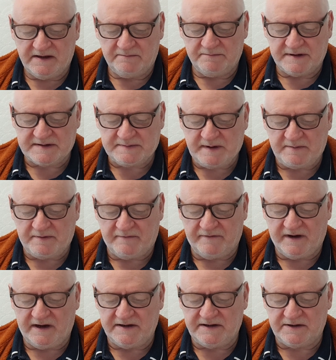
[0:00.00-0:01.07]
must be
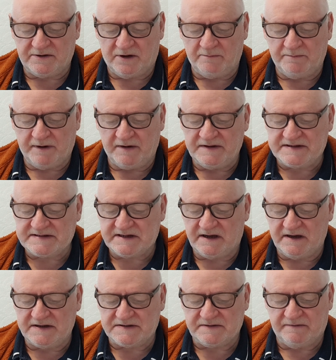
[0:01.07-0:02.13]
provided on both
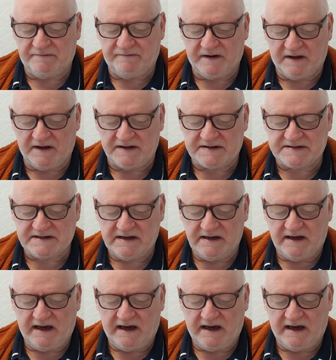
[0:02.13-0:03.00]
sides of flights